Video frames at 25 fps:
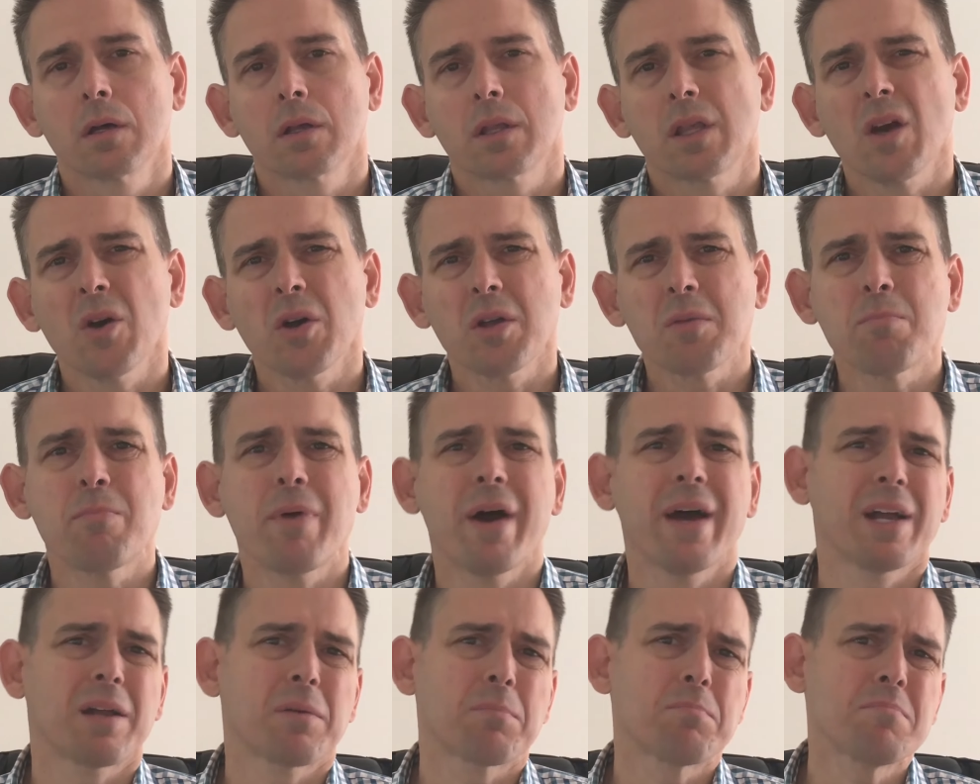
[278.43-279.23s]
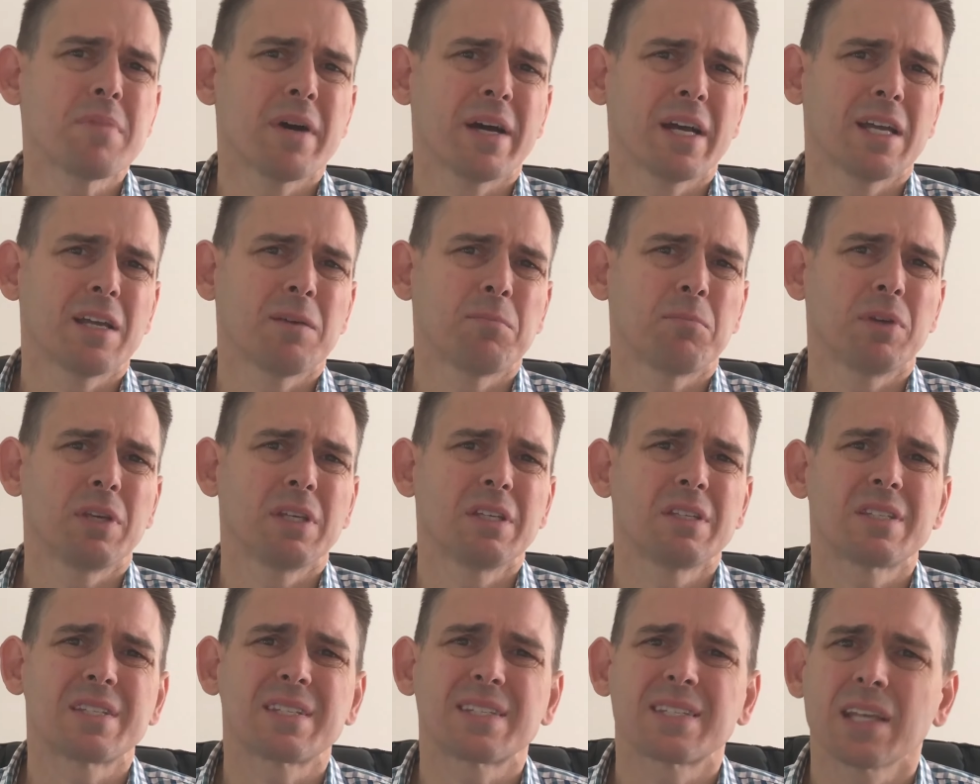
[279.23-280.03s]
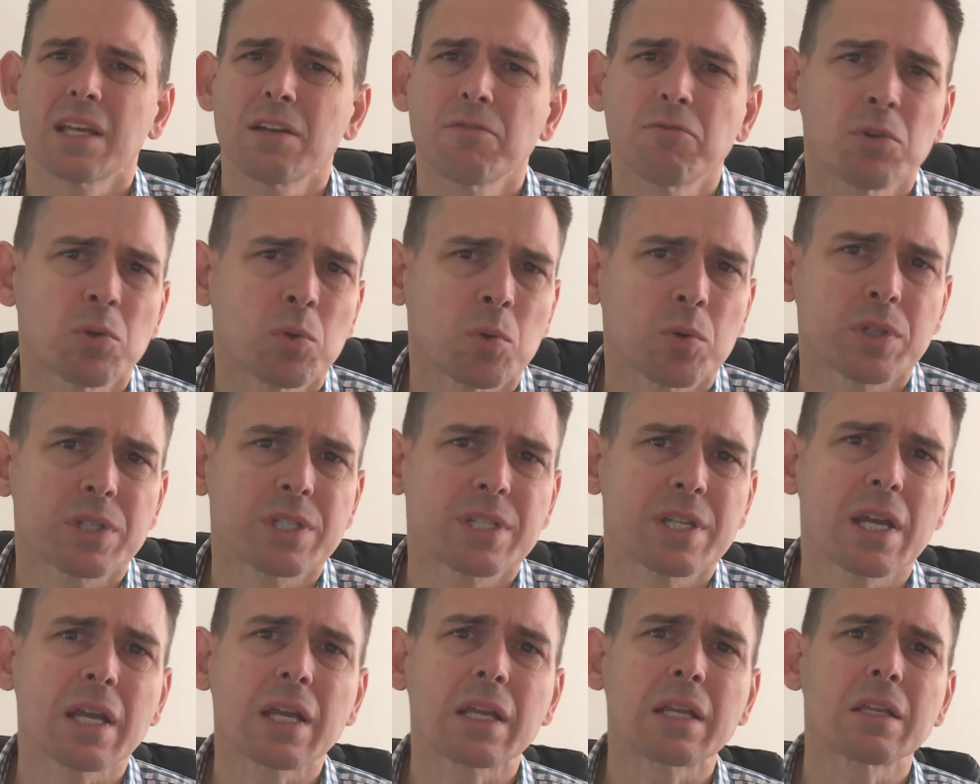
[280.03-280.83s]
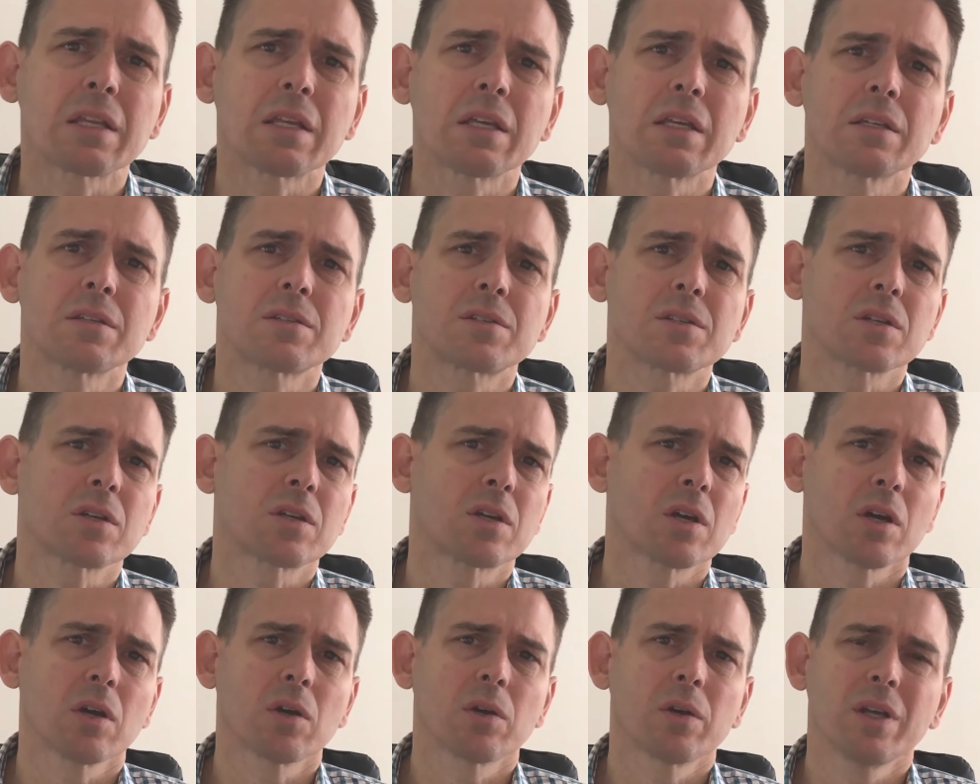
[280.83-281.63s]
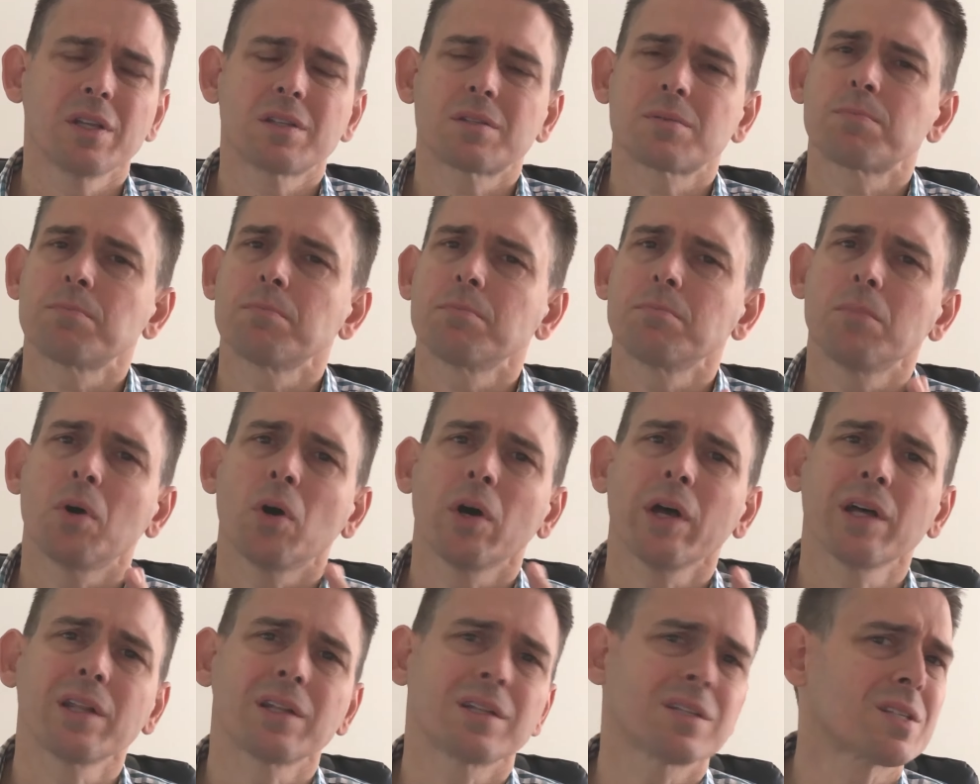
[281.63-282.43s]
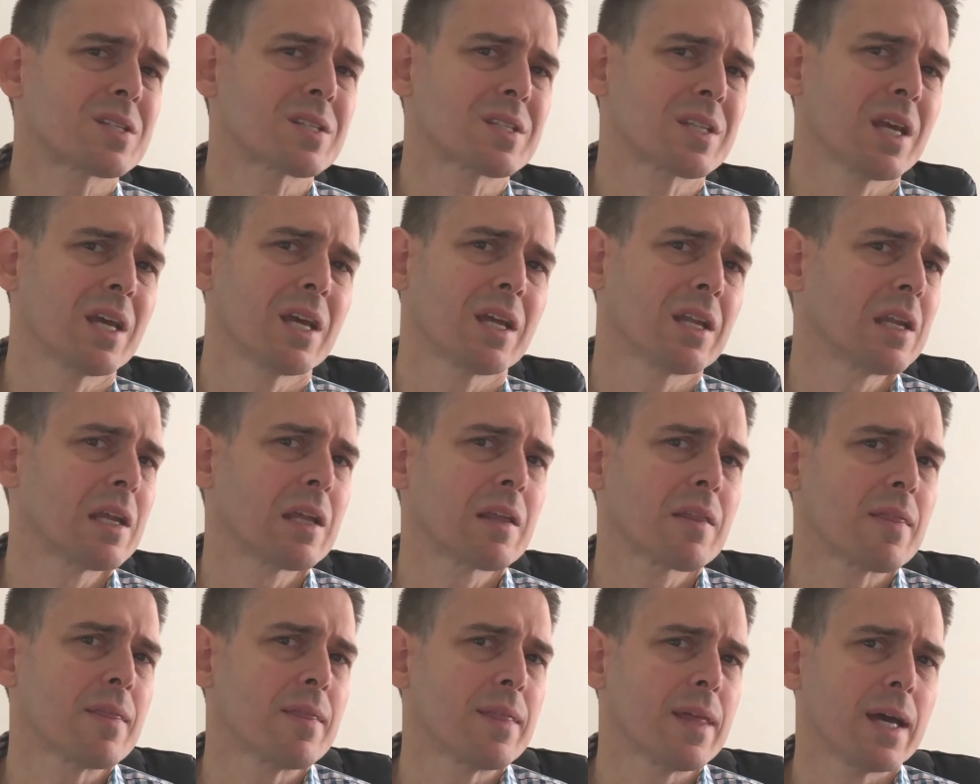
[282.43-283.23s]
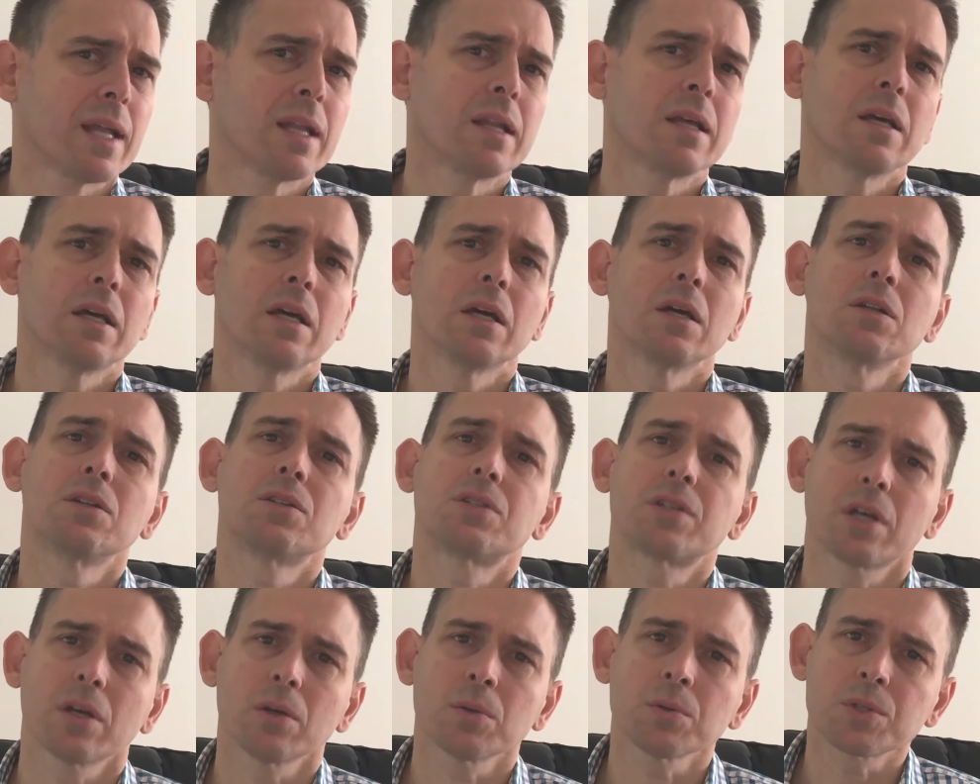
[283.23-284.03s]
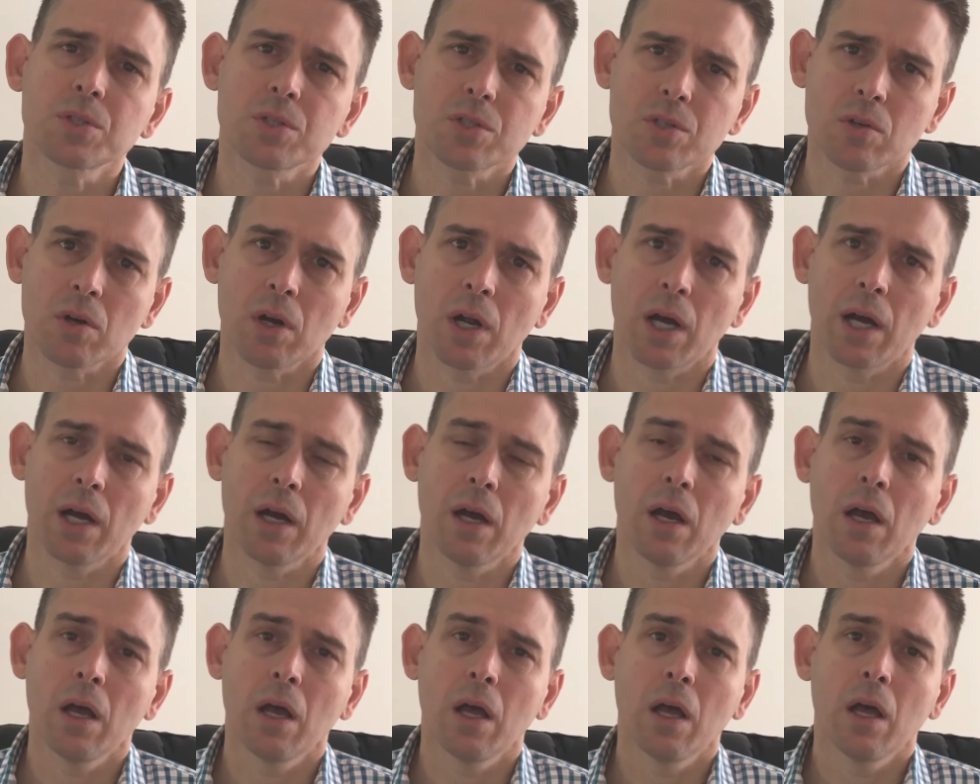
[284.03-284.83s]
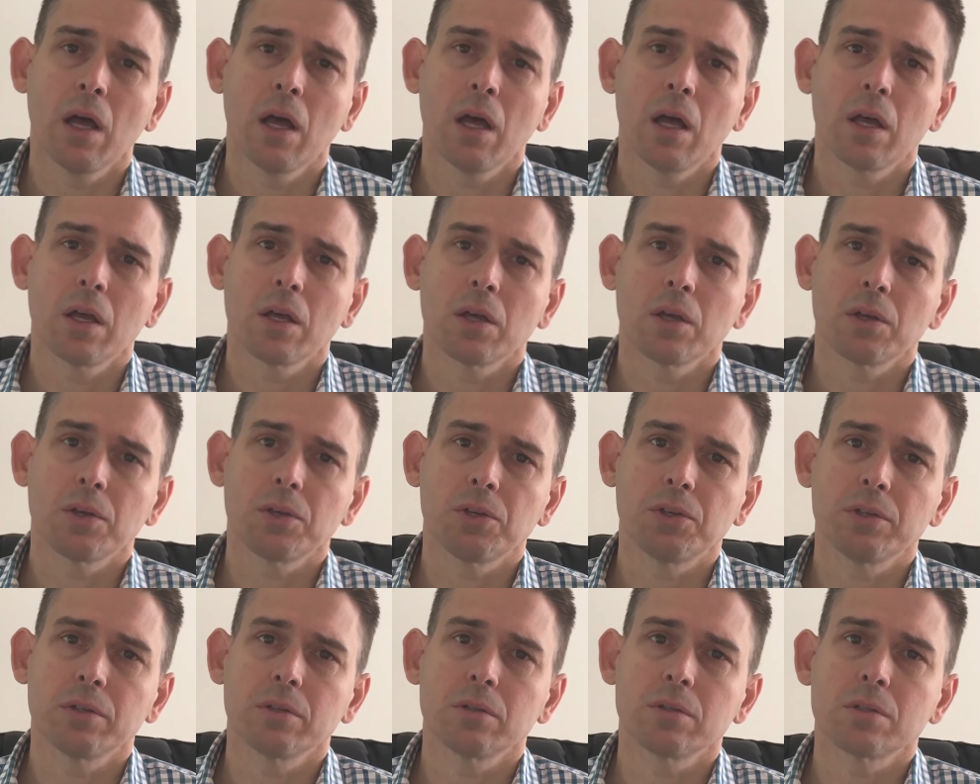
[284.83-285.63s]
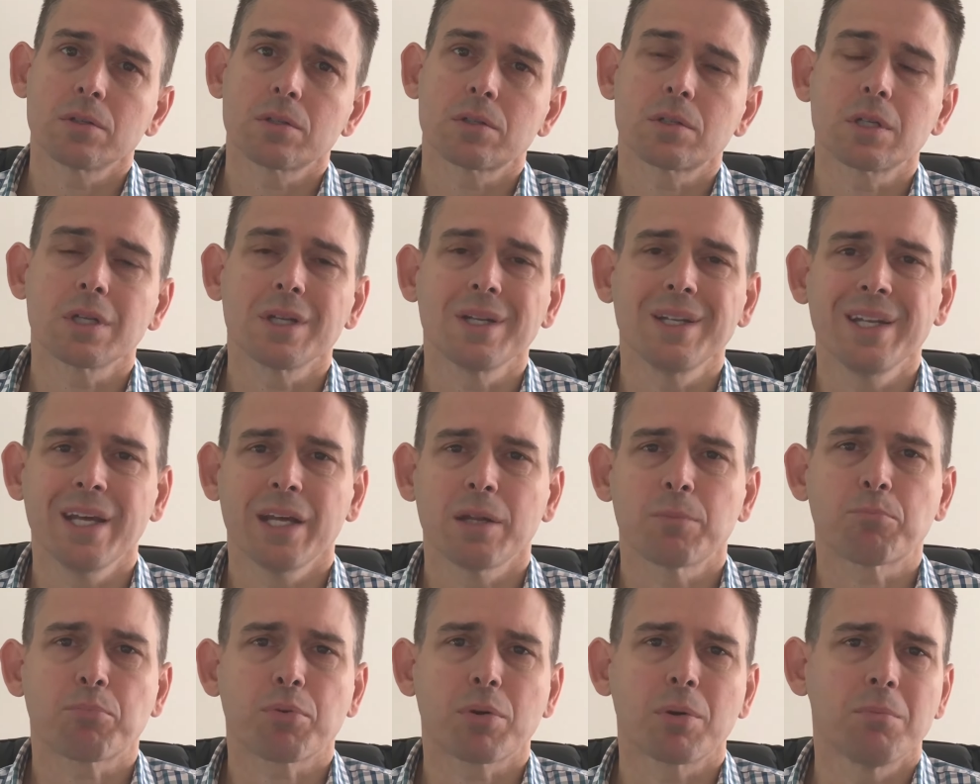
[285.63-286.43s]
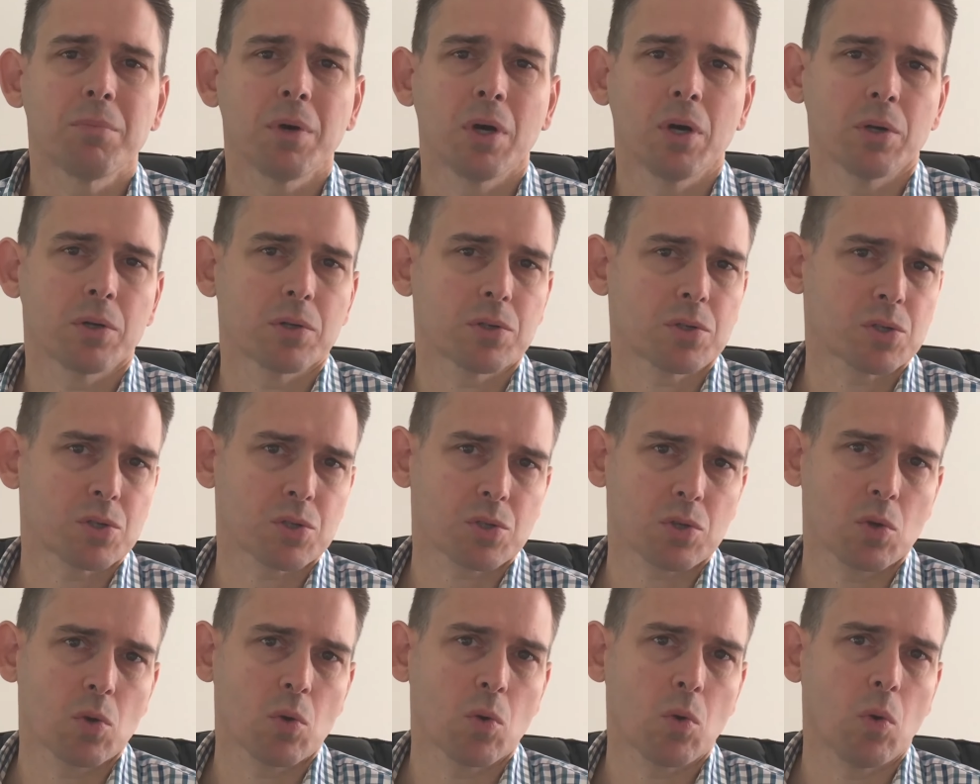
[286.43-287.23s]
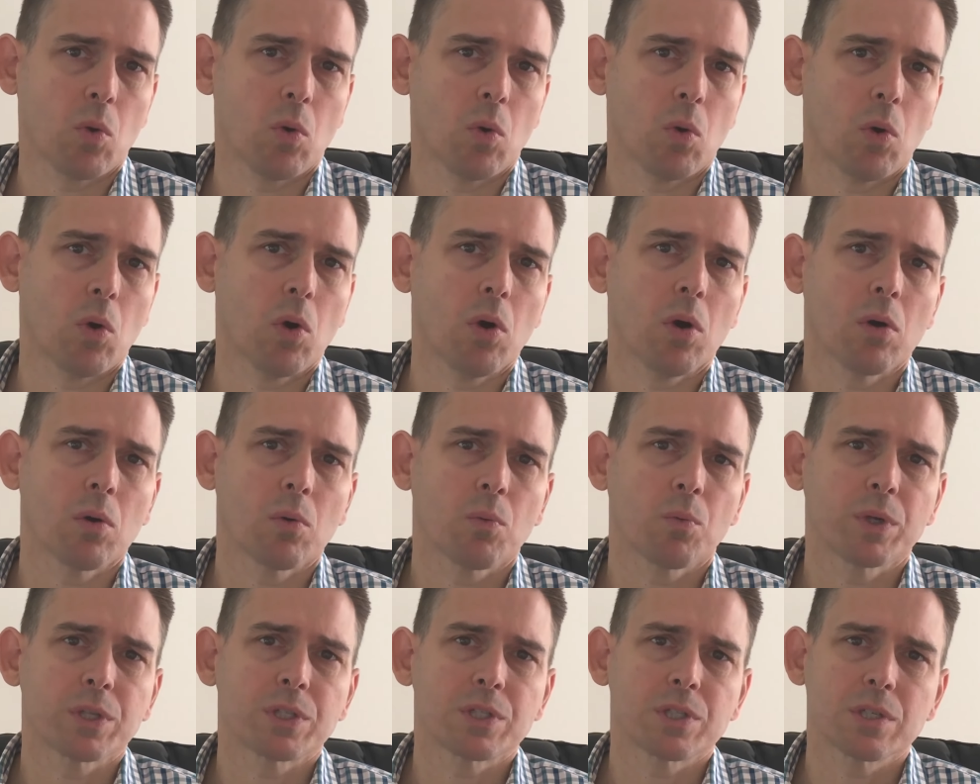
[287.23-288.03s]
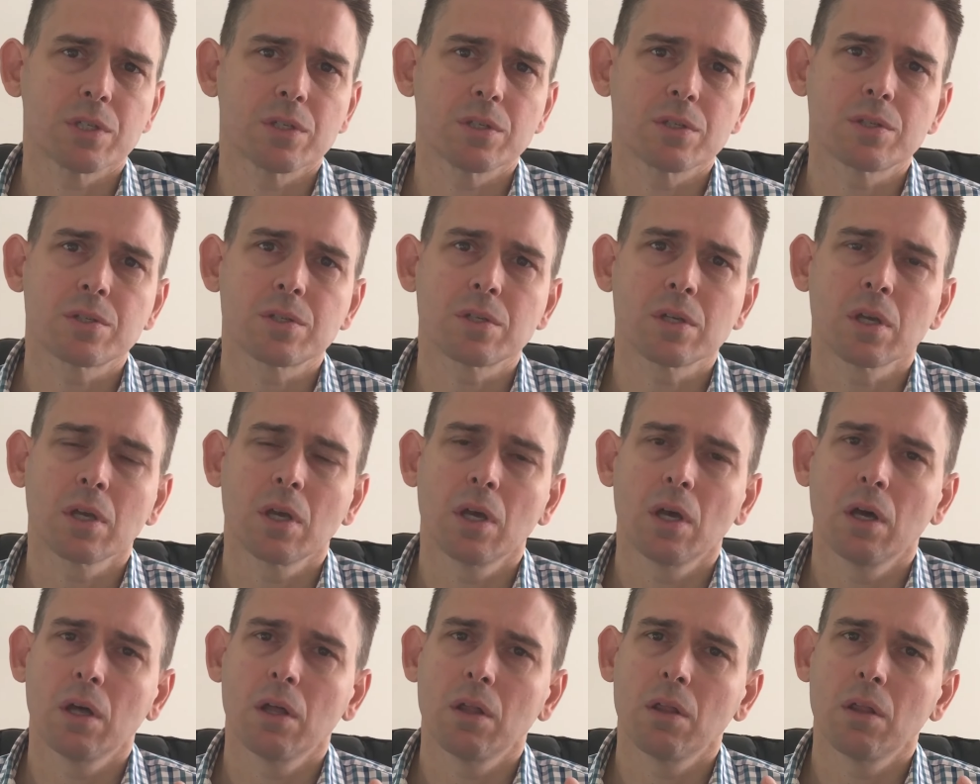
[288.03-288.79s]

Going back maybe 7 or 10 years ago, it's my understanding that Telstra used Net Promoter Score, which is